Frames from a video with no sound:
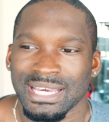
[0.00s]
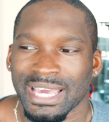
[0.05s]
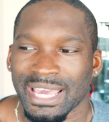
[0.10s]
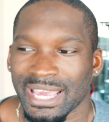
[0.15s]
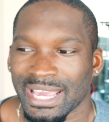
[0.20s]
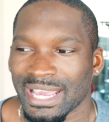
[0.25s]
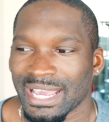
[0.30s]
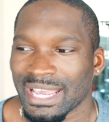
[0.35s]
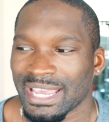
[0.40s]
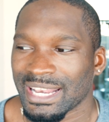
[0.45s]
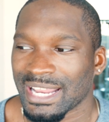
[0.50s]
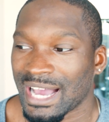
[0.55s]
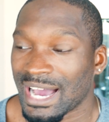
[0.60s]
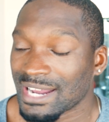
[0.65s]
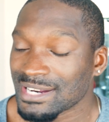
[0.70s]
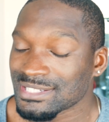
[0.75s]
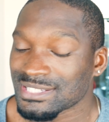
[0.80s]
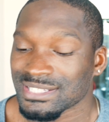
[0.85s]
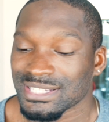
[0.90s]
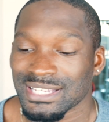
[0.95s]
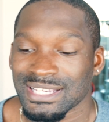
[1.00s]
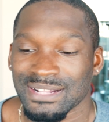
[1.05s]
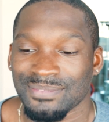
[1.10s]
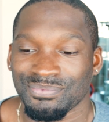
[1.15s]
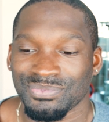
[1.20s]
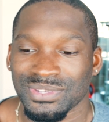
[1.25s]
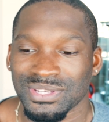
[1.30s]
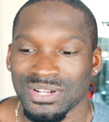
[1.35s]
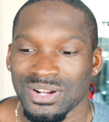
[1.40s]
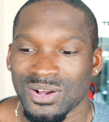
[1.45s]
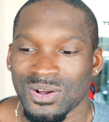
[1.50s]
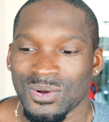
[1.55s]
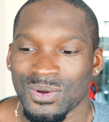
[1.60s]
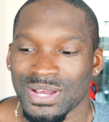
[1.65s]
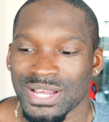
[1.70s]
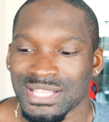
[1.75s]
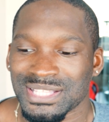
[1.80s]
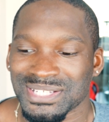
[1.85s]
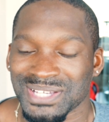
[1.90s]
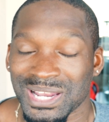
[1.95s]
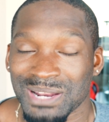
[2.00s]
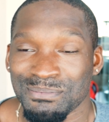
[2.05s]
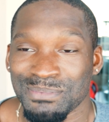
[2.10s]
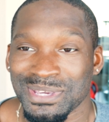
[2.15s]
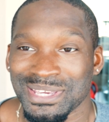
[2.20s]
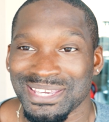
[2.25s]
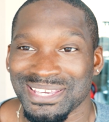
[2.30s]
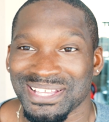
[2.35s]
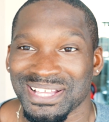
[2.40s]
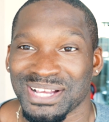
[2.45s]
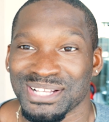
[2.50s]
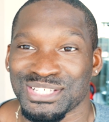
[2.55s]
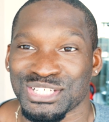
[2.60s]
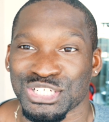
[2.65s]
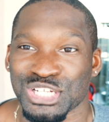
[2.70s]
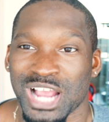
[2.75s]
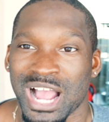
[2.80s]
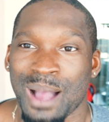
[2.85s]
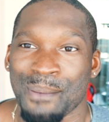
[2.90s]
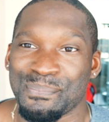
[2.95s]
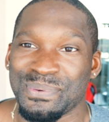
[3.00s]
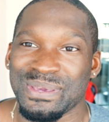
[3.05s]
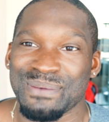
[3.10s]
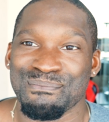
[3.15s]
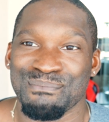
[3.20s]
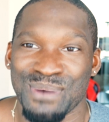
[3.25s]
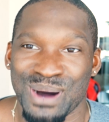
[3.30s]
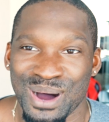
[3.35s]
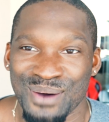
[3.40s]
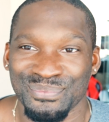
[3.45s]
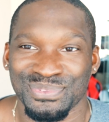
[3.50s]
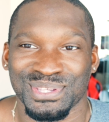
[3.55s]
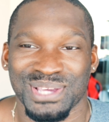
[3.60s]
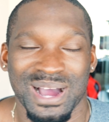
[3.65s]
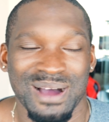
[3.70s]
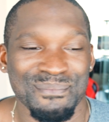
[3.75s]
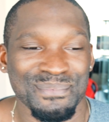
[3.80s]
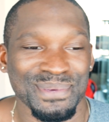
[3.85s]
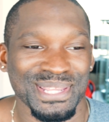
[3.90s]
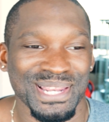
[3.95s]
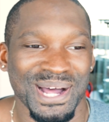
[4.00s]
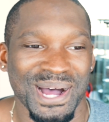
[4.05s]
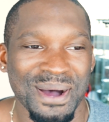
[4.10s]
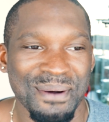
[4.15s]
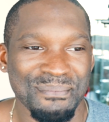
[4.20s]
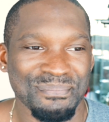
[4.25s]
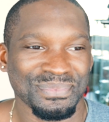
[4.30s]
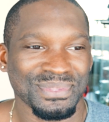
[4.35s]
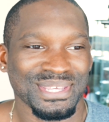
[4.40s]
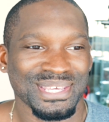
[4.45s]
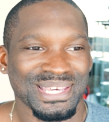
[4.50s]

And honestly, it's gonna be a choppy month coming up,